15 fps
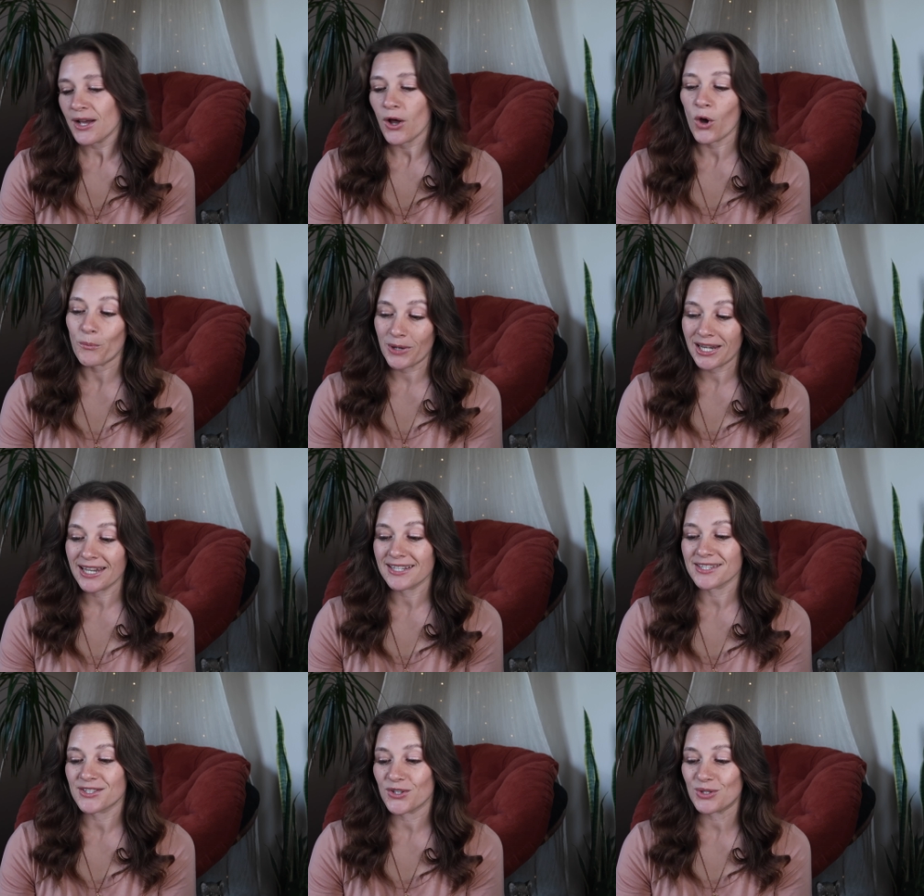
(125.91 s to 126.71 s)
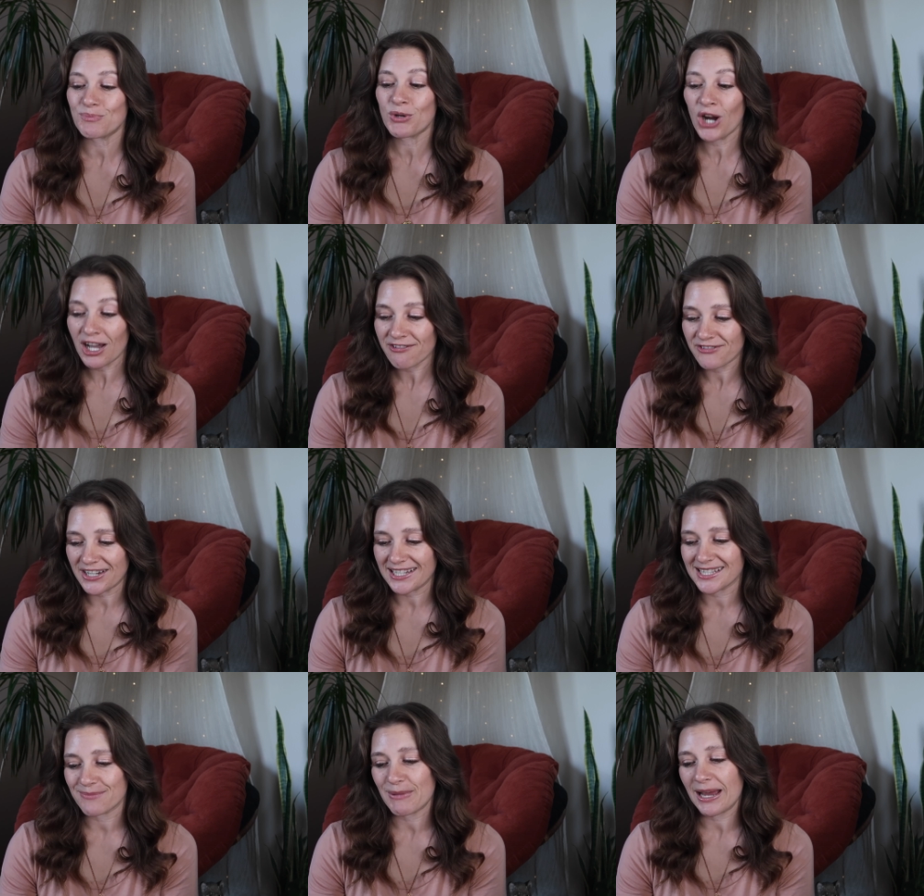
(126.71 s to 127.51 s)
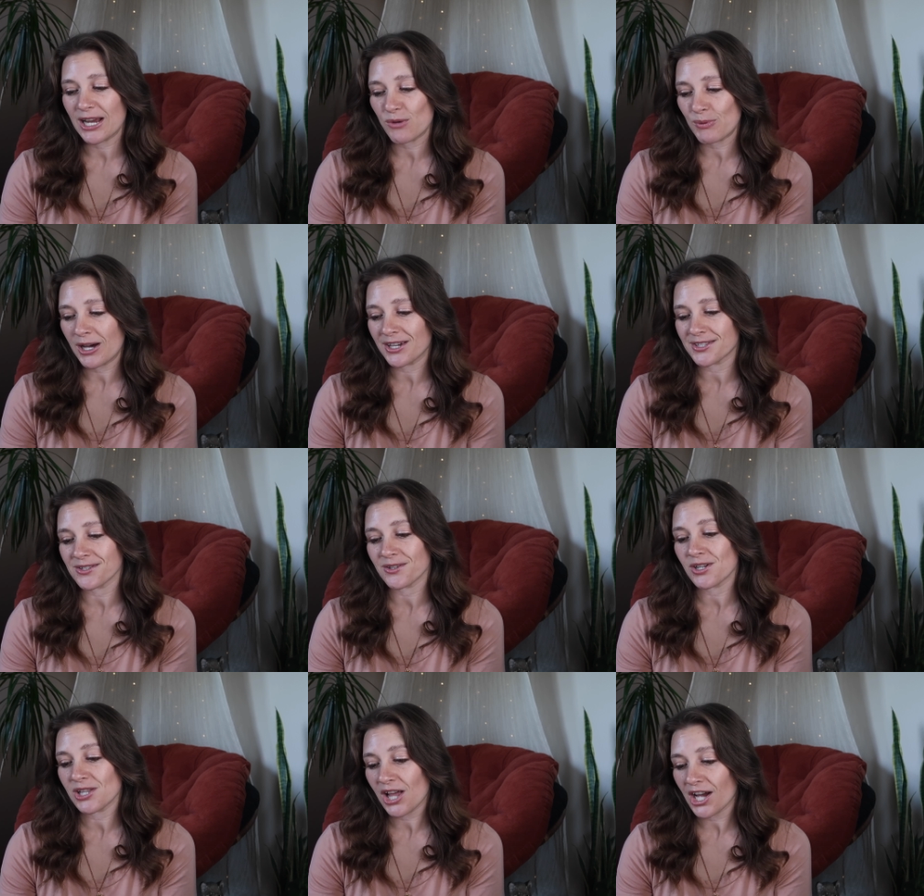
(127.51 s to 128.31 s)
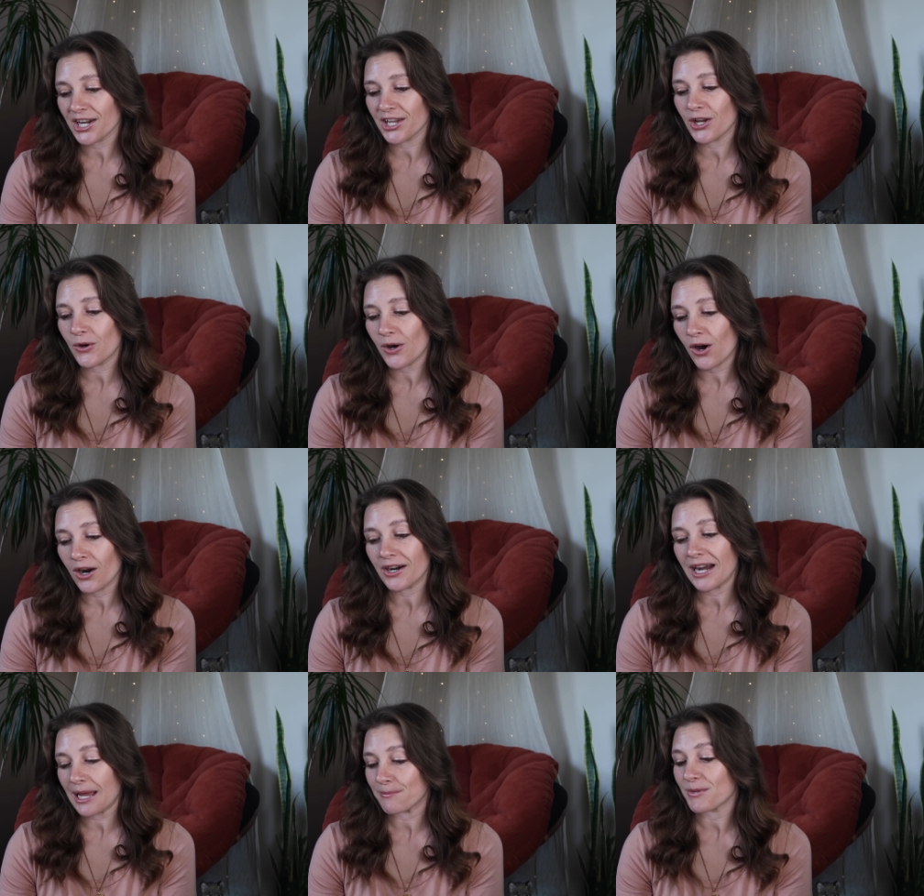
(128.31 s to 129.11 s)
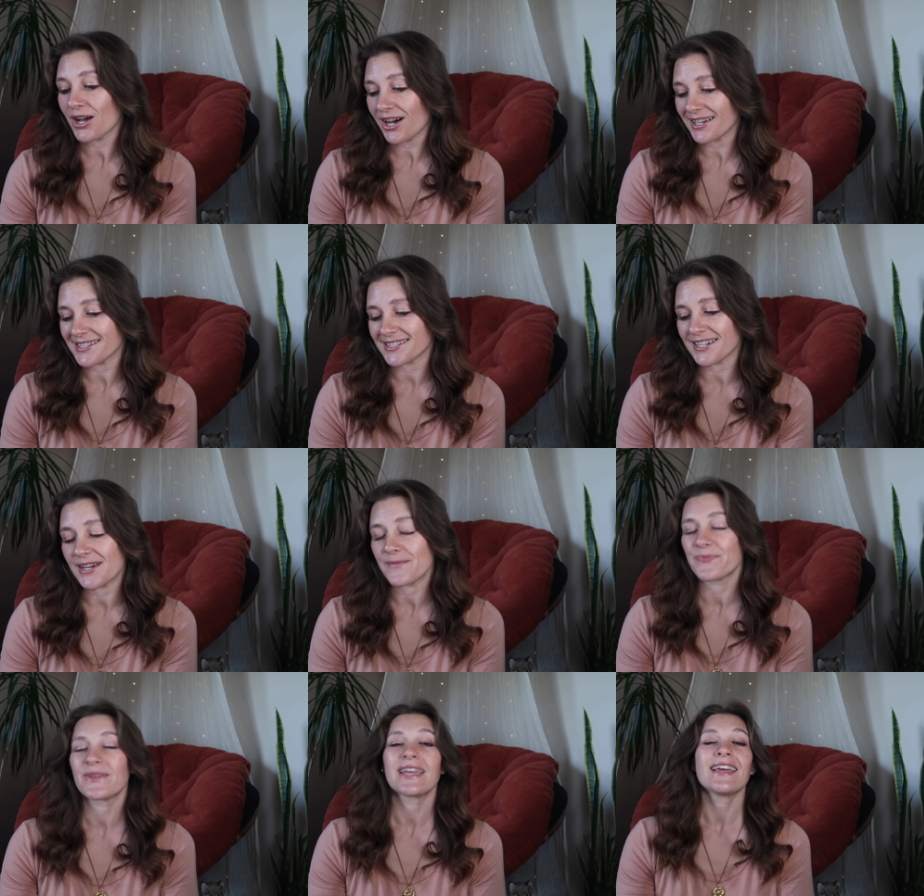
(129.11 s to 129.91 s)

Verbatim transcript: Obedience to the Prophets by Apostle Claudio R. M. Costa.